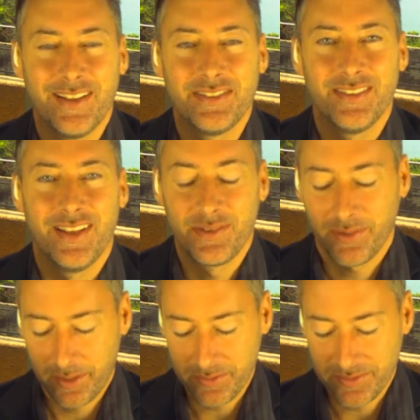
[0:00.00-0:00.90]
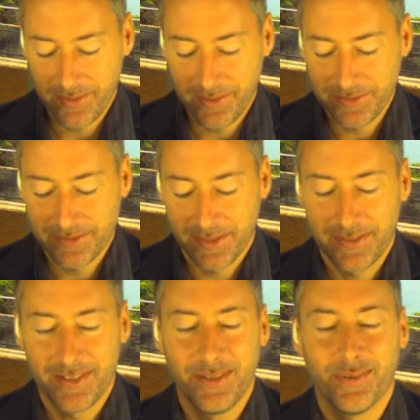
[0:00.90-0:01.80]
It's really interesting that you
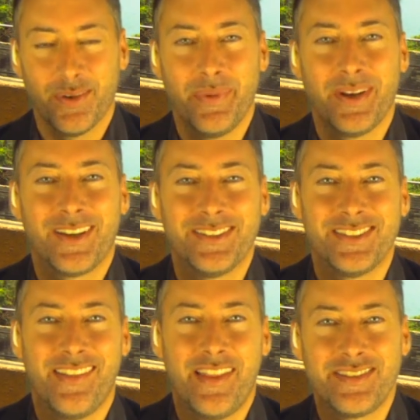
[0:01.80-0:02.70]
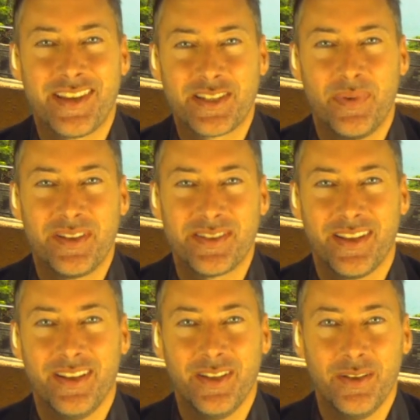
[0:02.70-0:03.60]
said that you were a minarchist and then 6 months
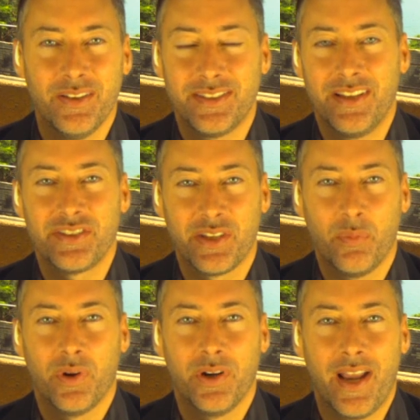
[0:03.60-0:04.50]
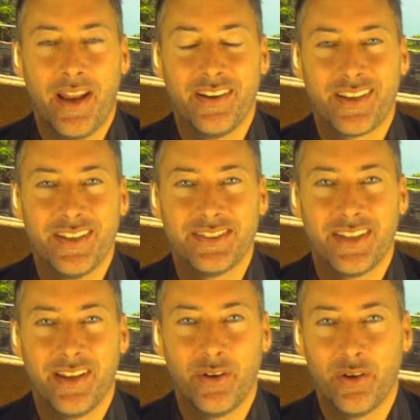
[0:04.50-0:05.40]
later you essentially were an anarchist.
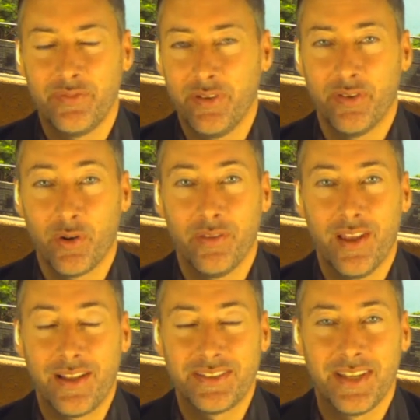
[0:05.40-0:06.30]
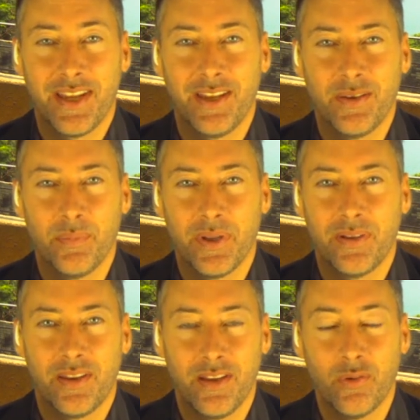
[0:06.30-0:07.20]
I don't know if you've heard that saying,
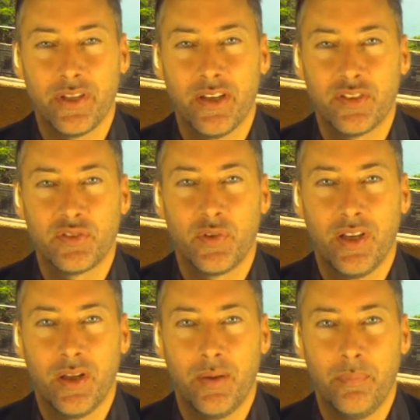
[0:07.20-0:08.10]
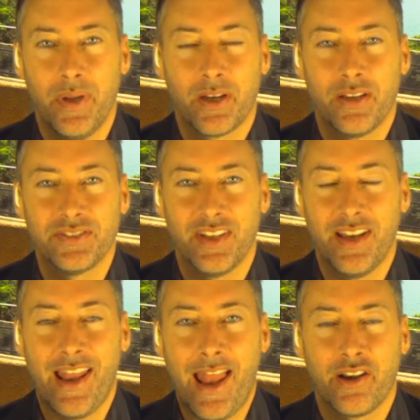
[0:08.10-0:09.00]
but the only difference between a minarchist and
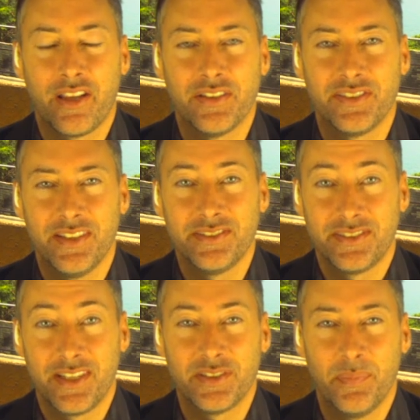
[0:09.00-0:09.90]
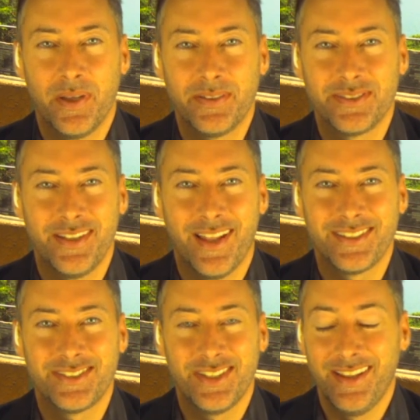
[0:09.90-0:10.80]
an anarchist is 6 months. And
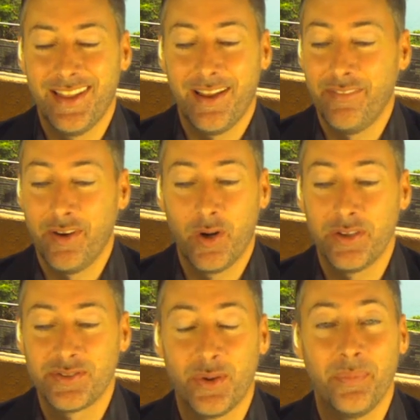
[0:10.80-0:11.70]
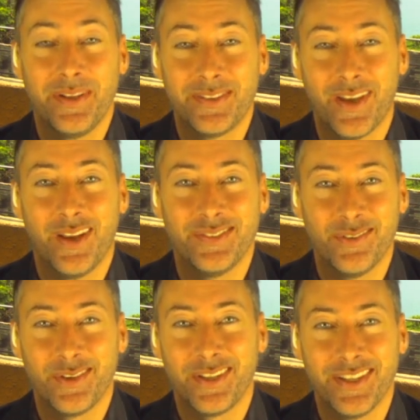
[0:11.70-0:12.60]
that I've heard it so many times. It
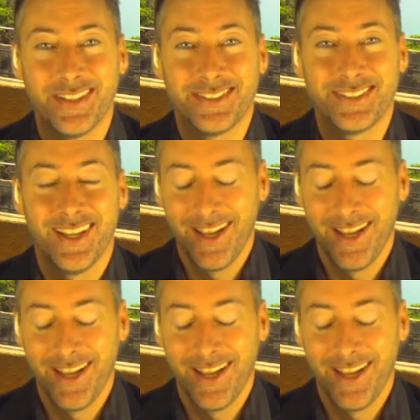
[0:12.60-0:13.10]
really is